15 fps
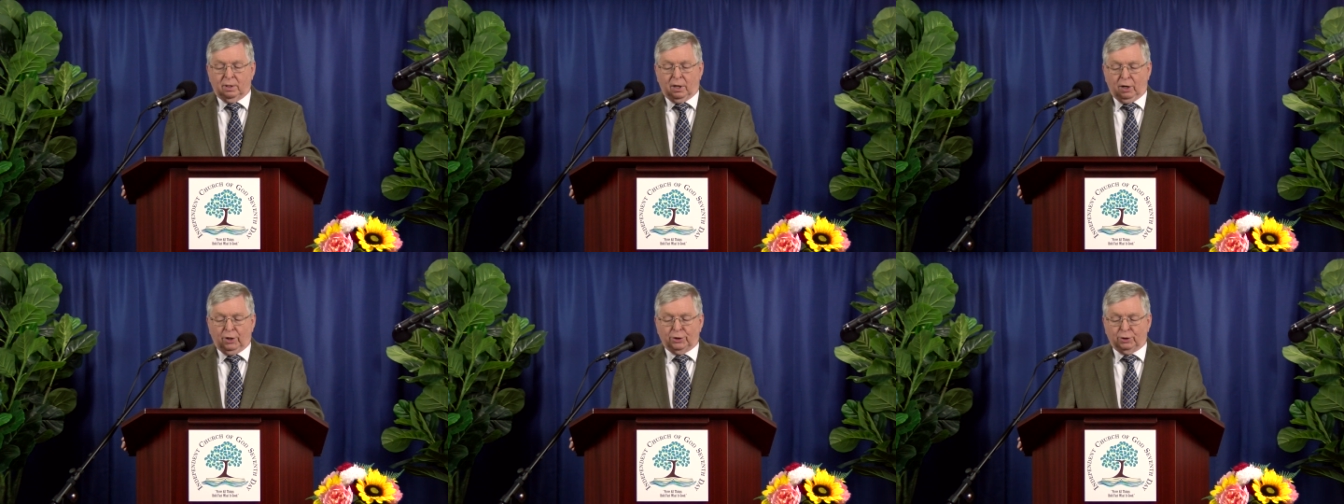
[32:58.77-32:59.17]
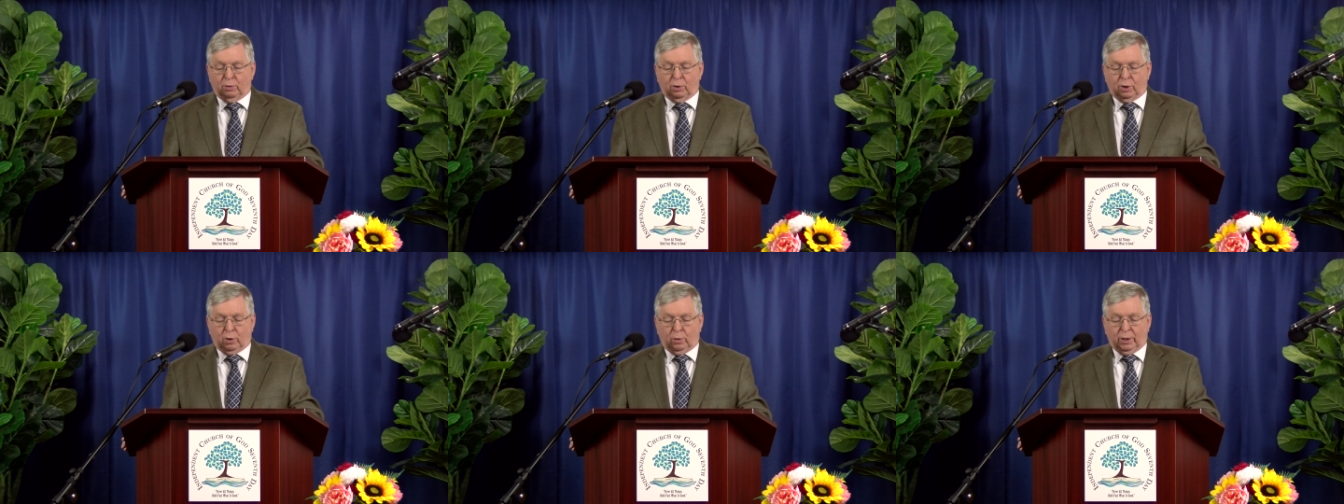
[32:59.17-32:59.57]

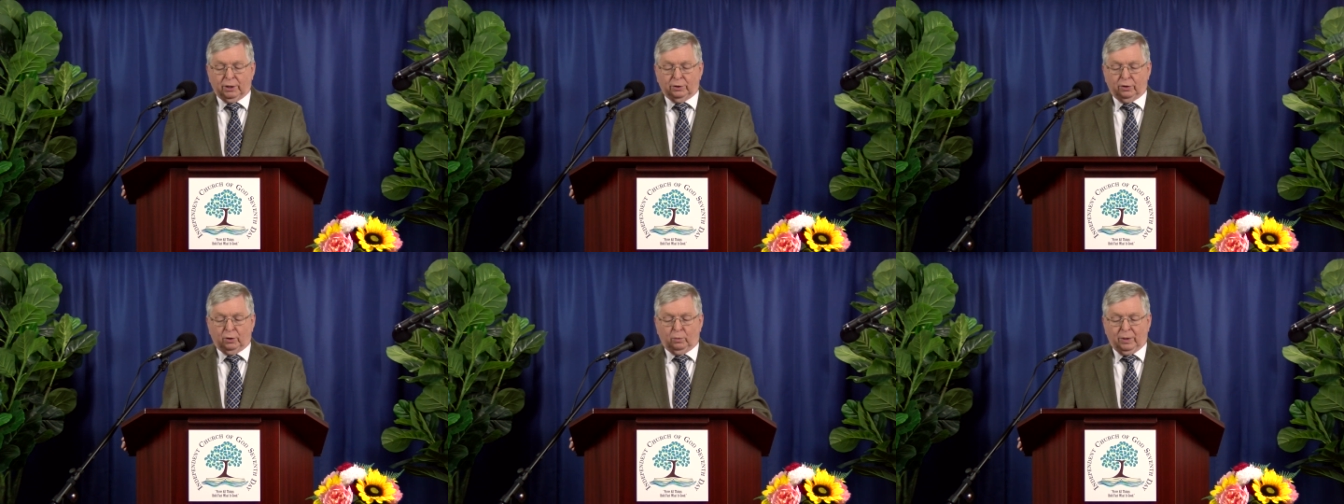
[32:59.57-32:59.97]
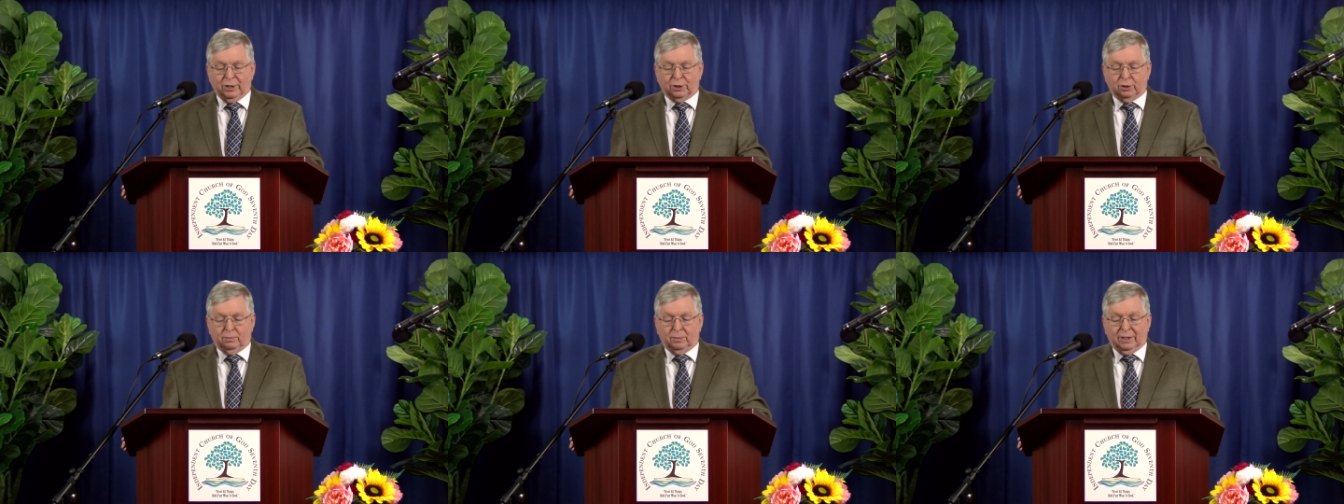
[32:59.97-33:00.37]
also according to the
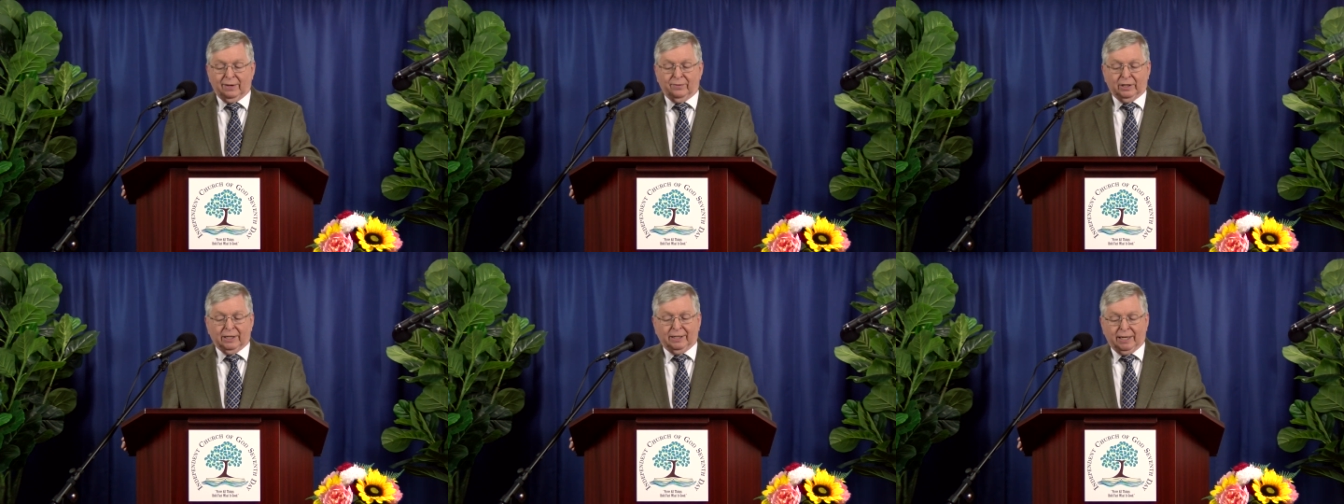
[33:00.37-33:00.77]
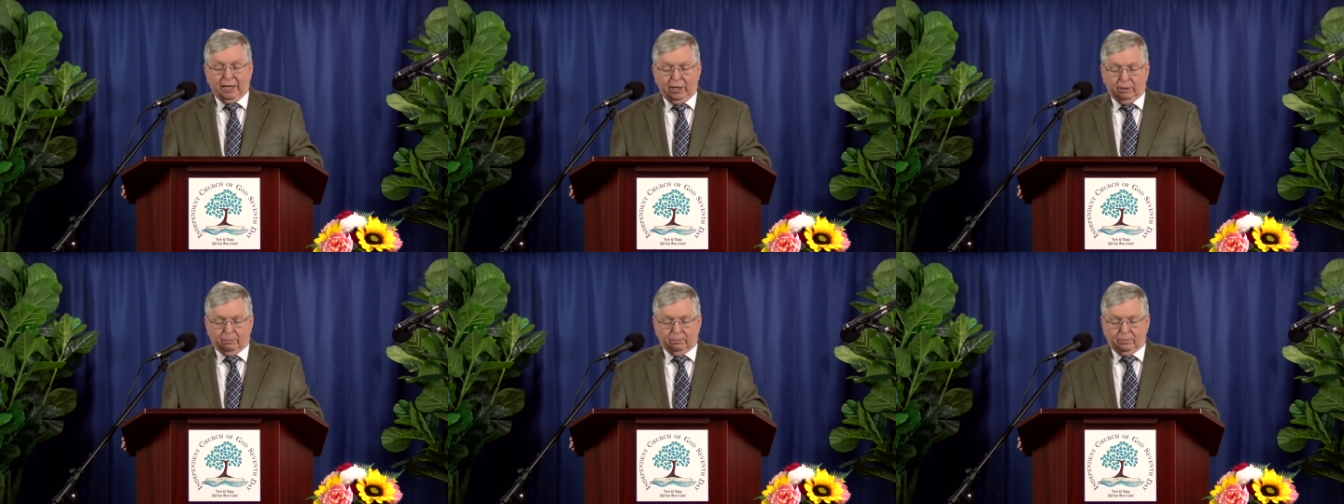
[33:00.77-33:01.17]
wisdom given unto
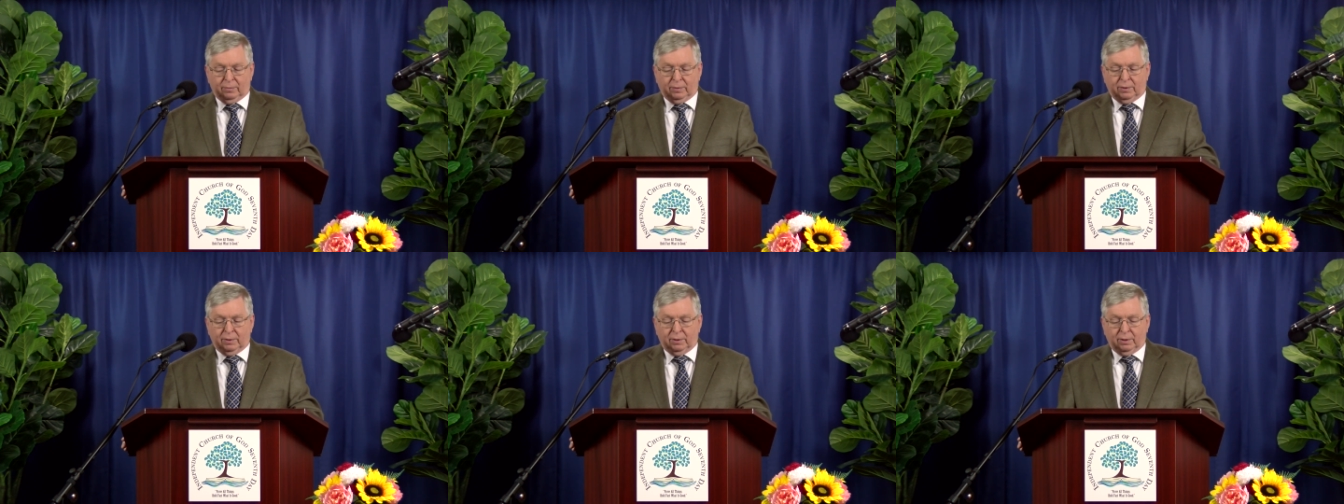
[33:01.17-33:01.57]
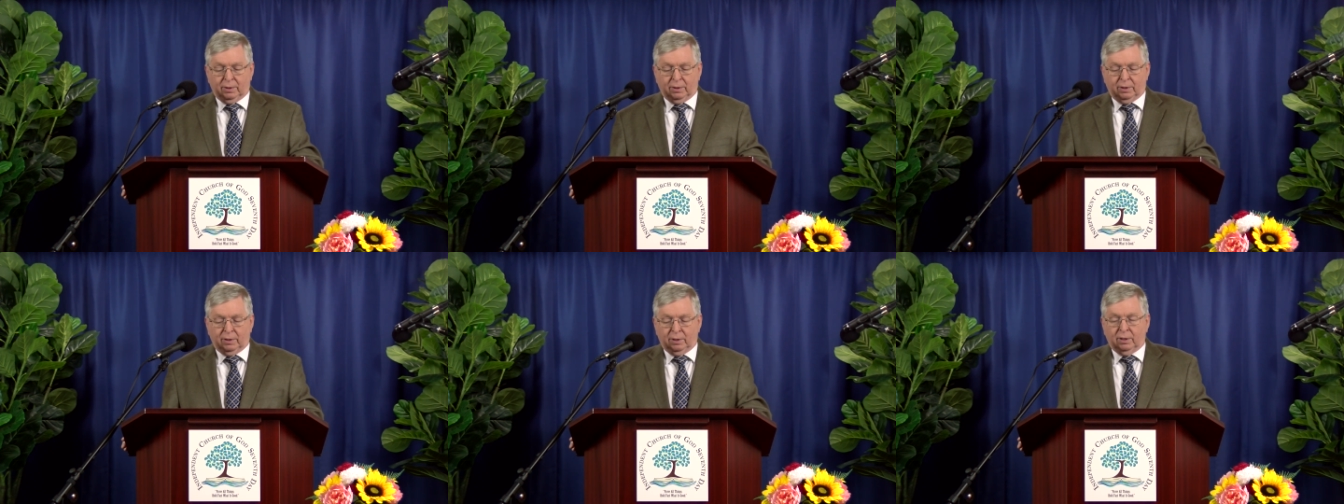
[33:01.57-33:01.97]
him,
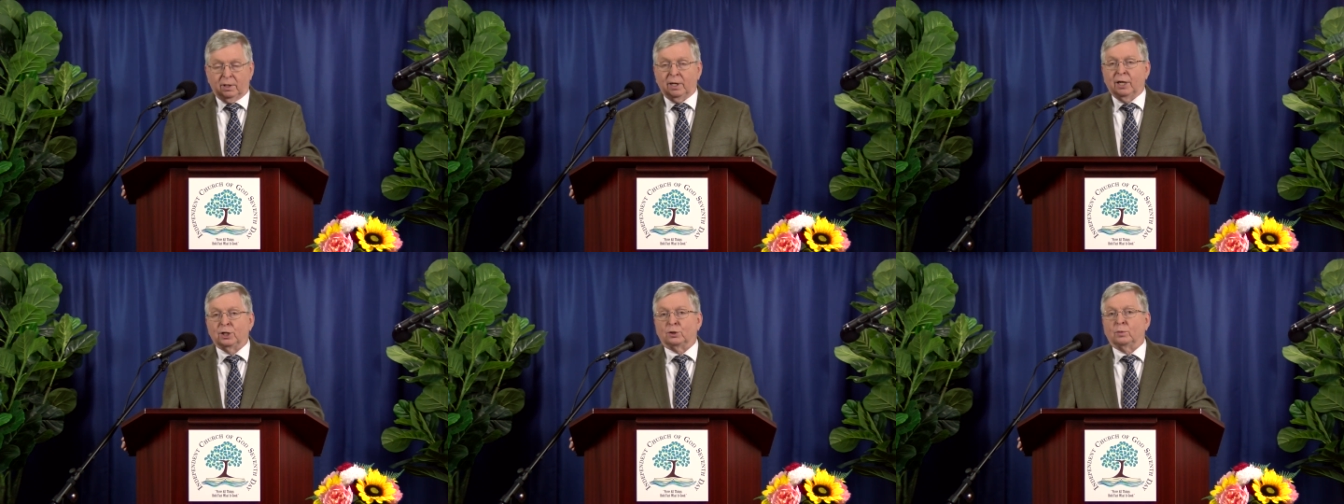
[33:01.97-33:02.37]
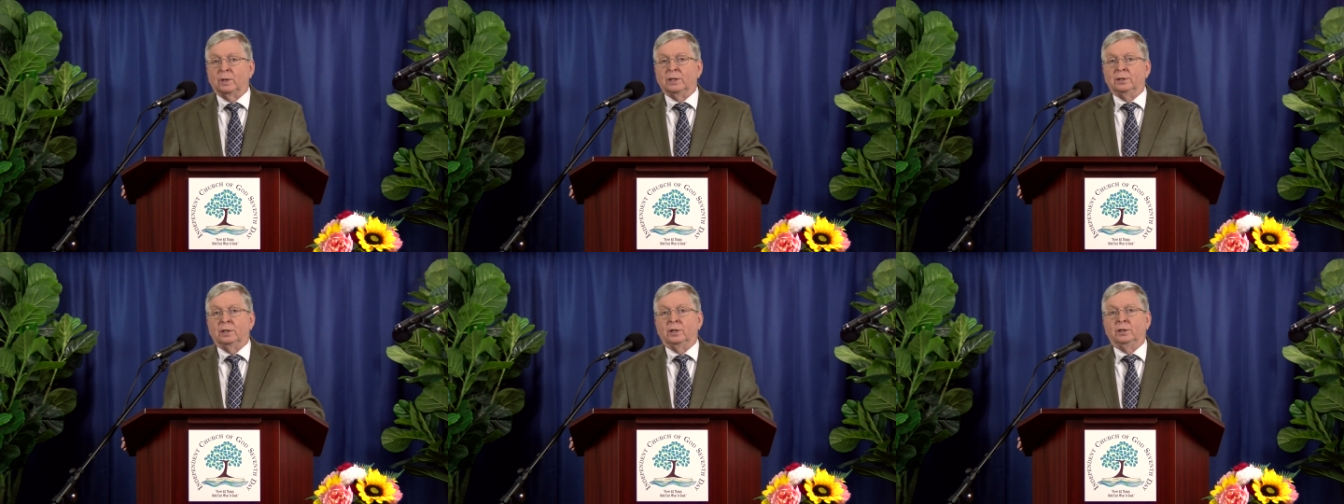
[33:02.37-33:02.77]
has
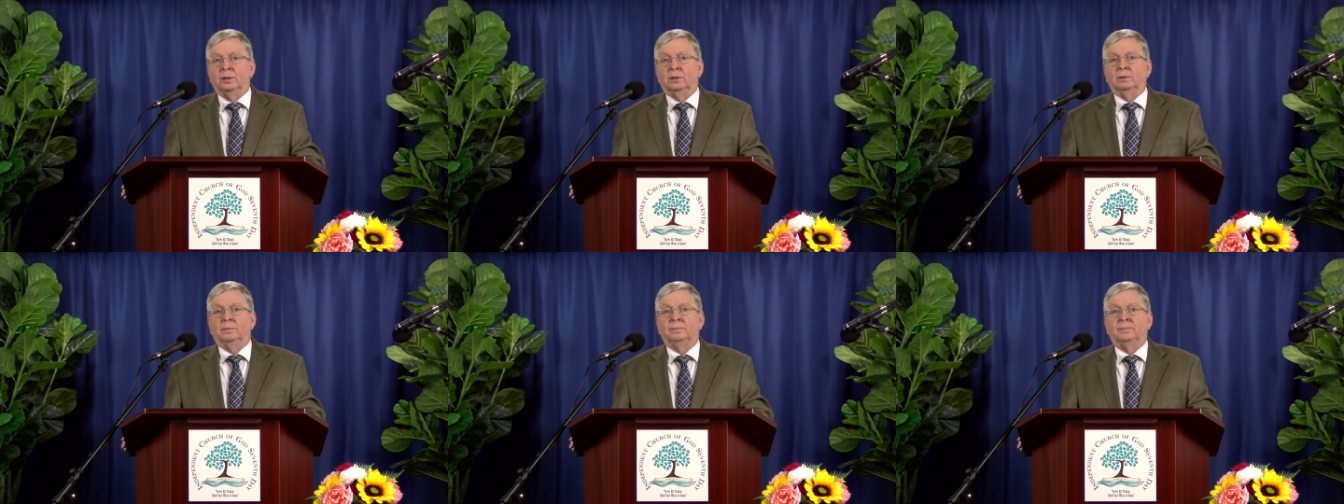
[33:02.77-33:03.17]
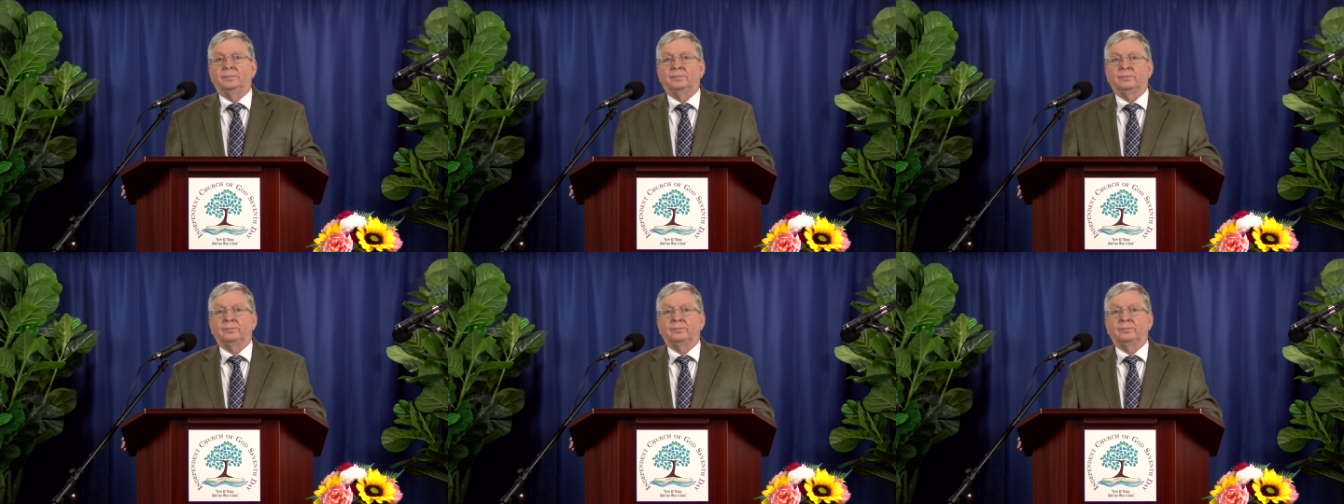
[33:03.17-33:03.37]
written unto you.